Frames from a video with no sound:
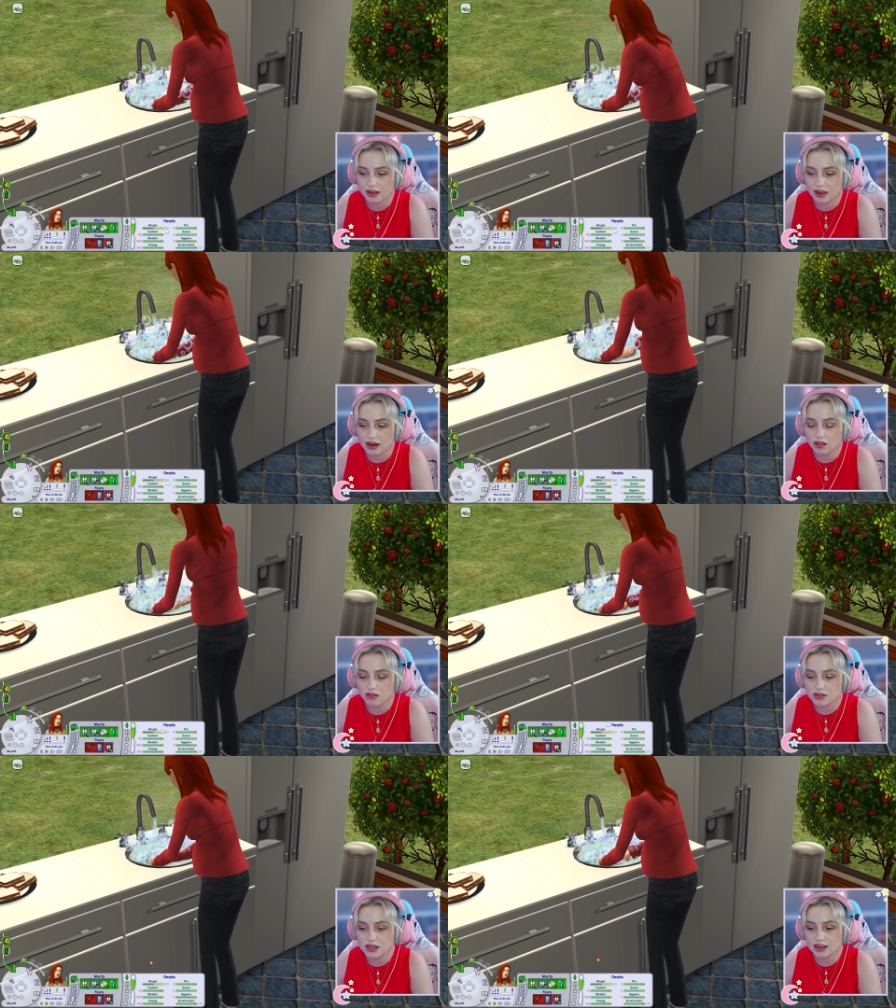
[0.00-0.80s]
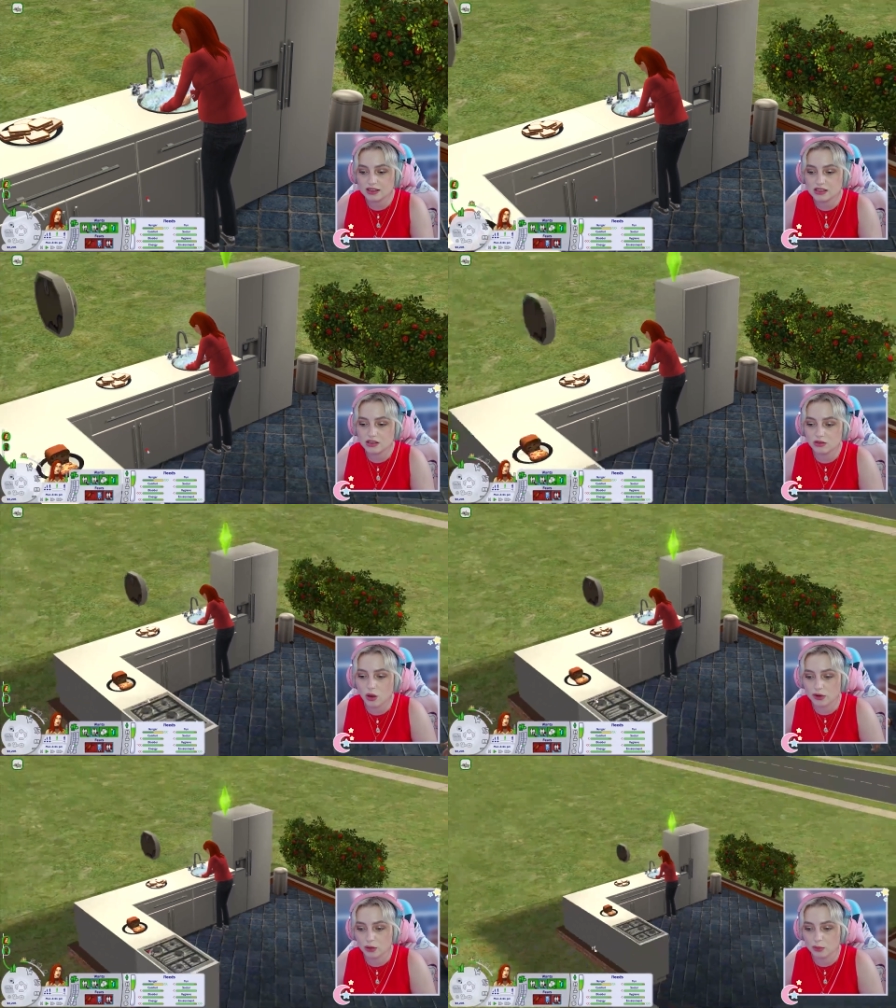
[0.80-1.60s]
And it looks like it's still
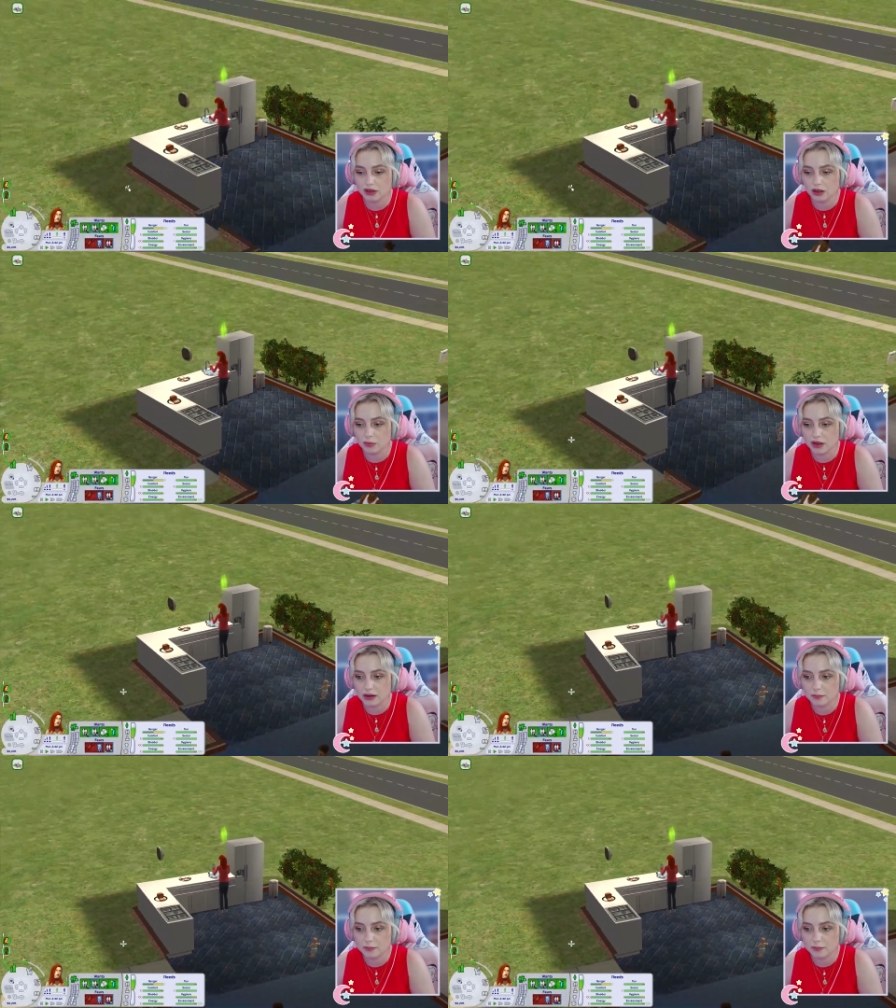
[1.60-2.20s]
going up a little bit.